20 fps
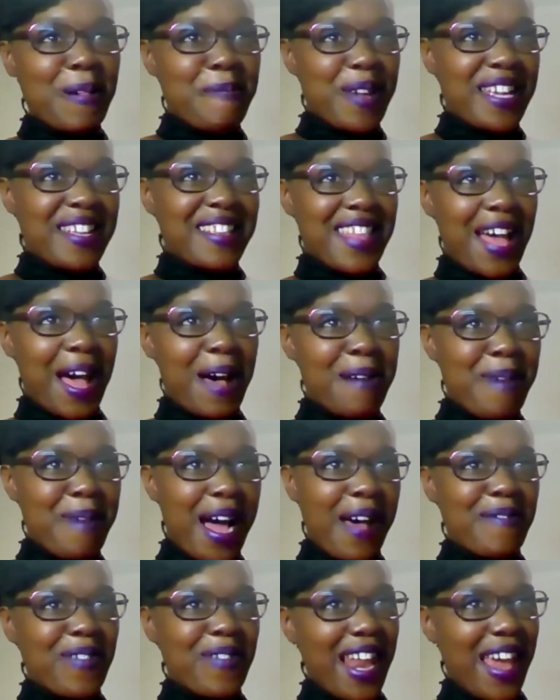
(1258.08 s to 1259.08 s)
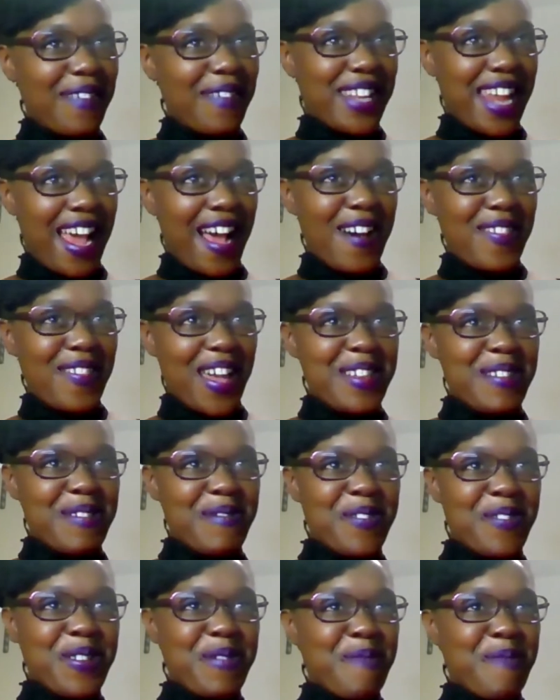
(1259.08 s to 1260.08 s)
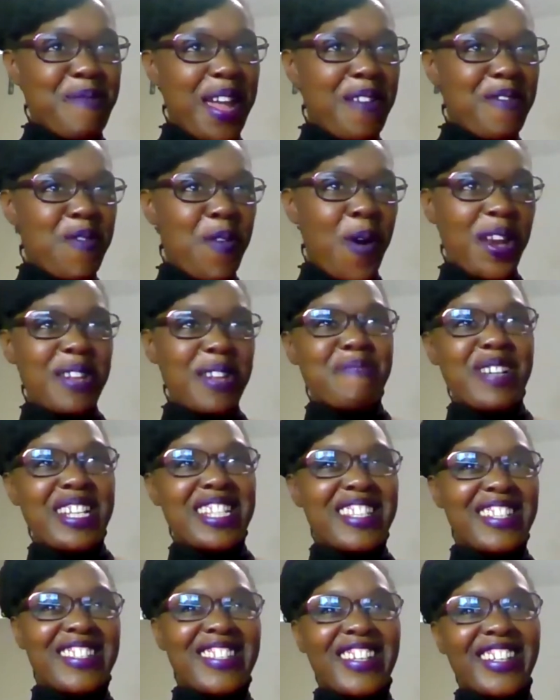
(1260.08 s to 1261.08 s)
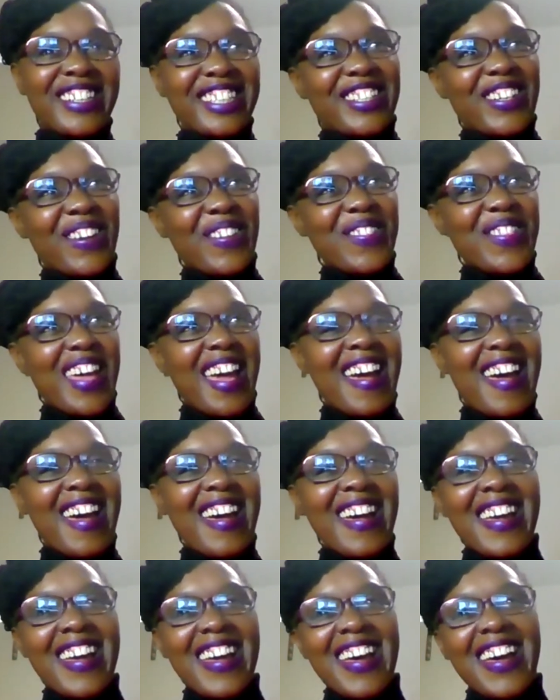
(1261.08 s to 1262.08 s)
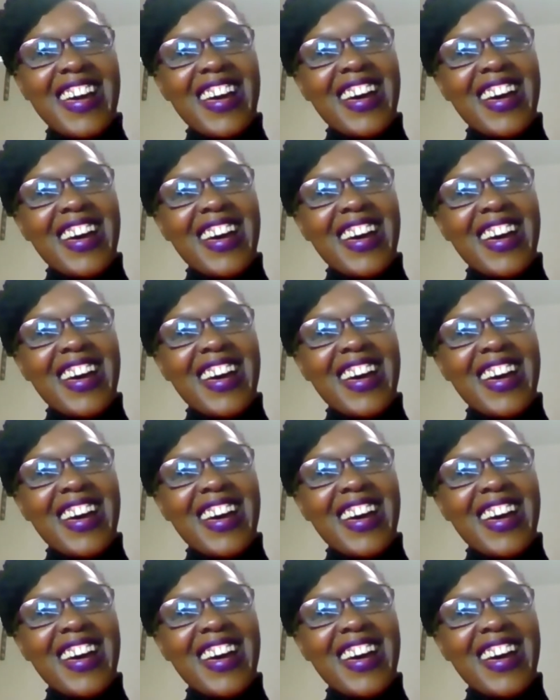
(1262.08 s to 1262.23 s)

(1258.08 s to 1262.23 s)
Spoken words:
little piece that I might have left out that you may have wanted me to touch on there.